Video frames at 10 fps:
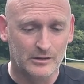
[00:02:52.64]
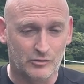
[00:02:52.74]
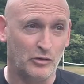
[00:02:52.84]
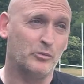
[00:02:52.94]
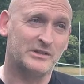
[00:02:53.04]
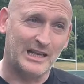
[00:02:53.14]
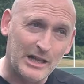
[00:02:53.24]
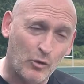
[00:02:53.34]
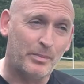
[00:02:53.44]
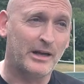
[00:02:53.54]
group was a
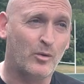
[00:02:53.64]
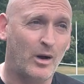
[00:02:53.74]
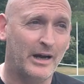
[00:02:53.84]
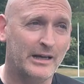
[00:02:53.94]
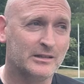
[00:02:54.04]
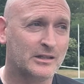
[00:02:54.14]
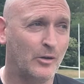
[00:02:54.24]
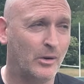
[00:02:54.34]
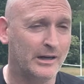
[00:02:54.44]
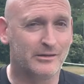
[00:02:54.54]
little bit quiet,
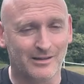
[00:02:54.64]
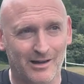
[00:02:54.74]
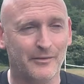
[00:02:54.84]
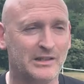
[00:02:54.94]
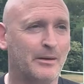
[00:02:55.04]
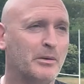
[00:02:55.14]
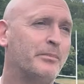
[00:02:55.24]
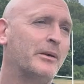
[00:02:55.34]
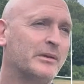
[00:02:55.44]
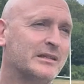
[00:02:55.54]
so I livened it up a
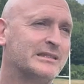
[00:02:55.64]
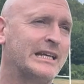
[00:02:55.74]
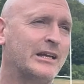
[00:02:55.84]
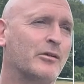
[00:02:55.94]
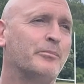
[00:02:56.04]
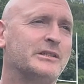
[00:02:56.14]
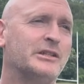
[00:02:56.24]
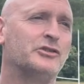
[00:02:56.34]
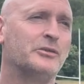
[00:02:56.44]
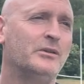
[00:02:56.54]
bit with a singing
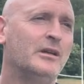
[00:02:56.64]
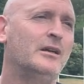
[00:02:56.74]
competition